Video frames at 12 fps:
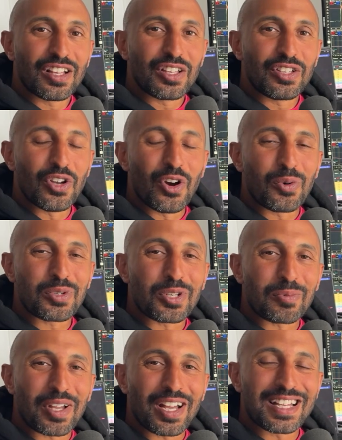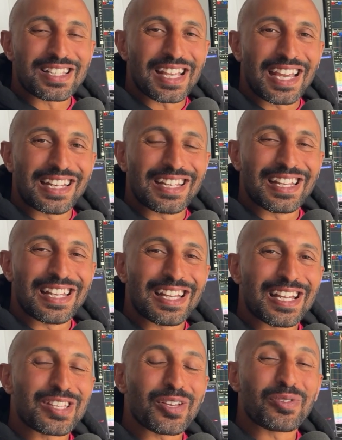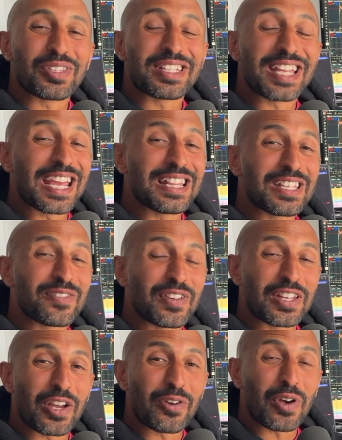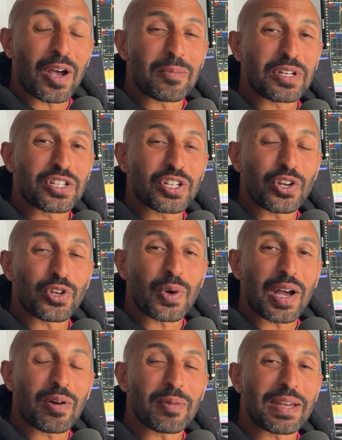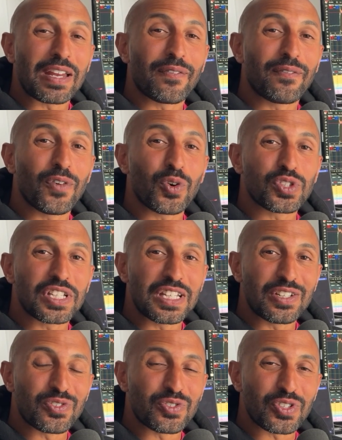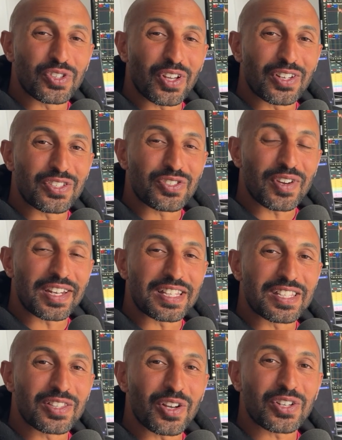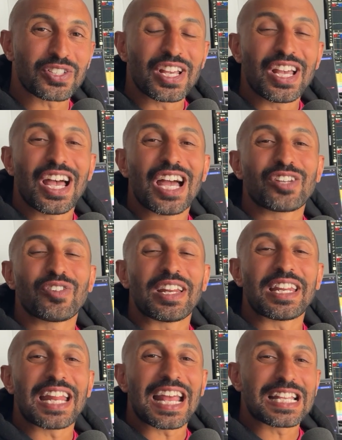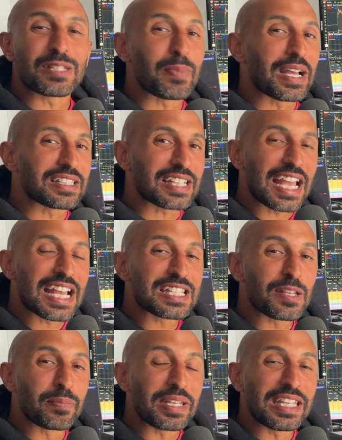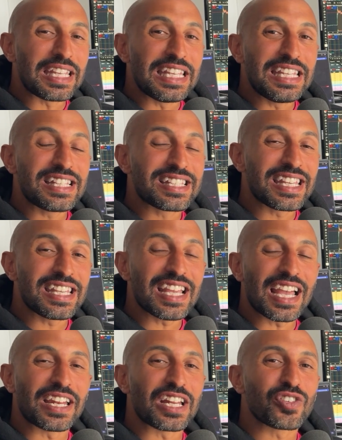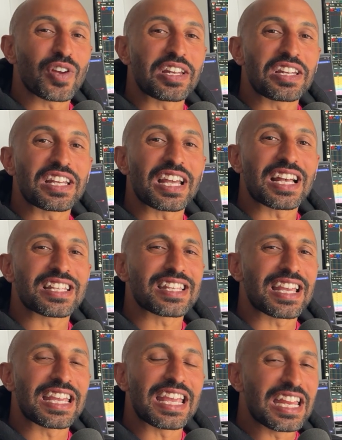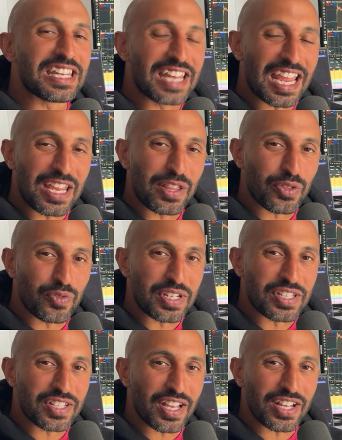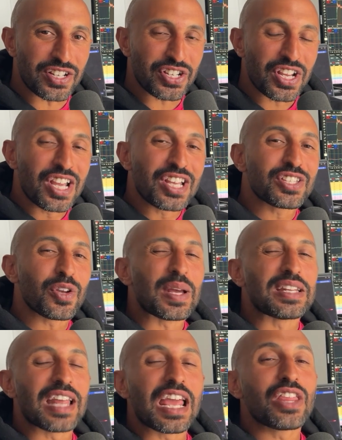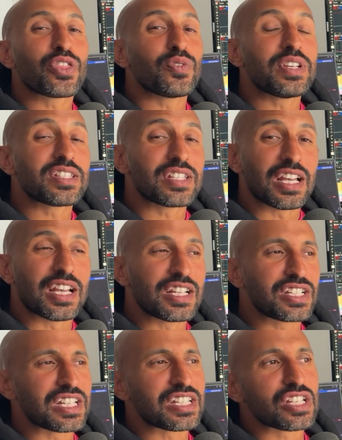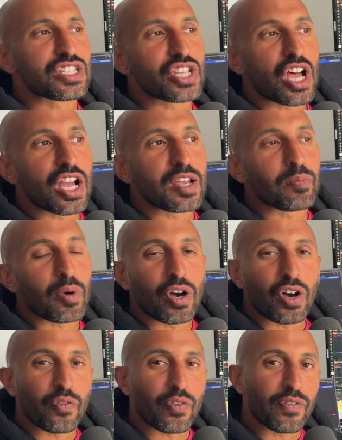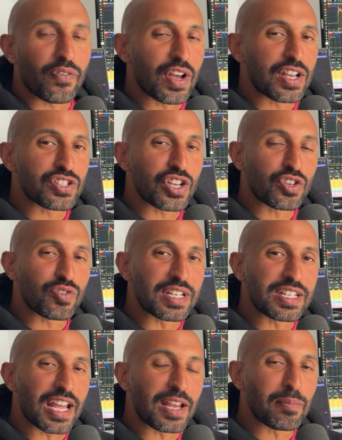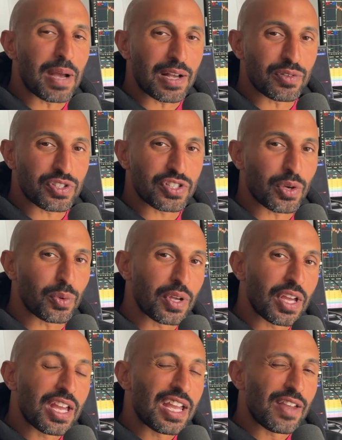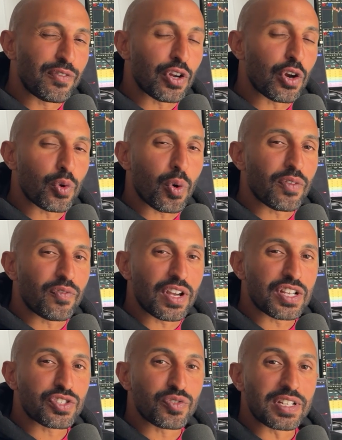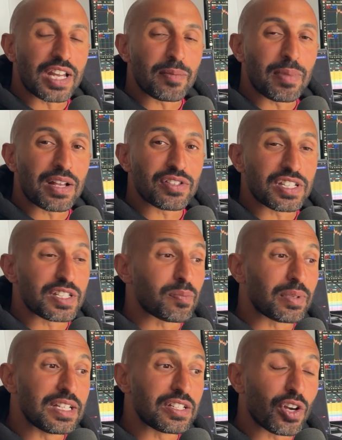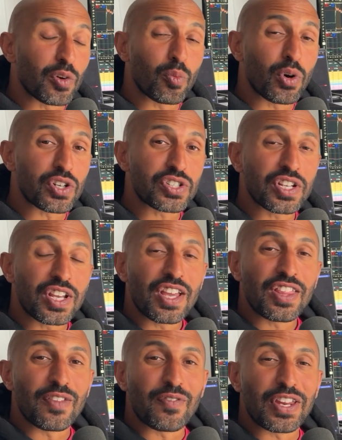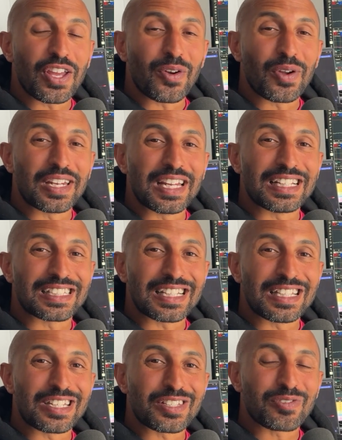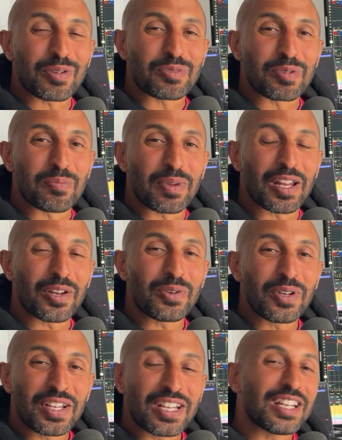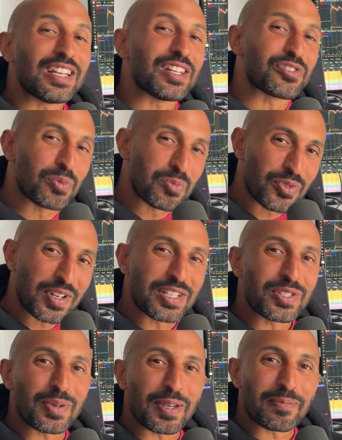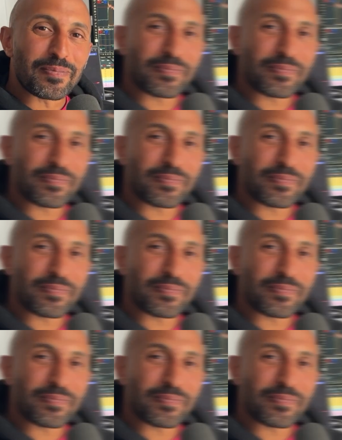Yo, what's up guys, Aiden here. So today in this video, I'm going to show you how I made $1,400 trading stocks. I traded SBET, S-B-E-T, and I traded it as a day 3 surge. So a day 3 surge is a type of first green day bounce. So if you don't know what a first green day bounce is, please go and watch the video linked in the description below. Let's jump straight into it.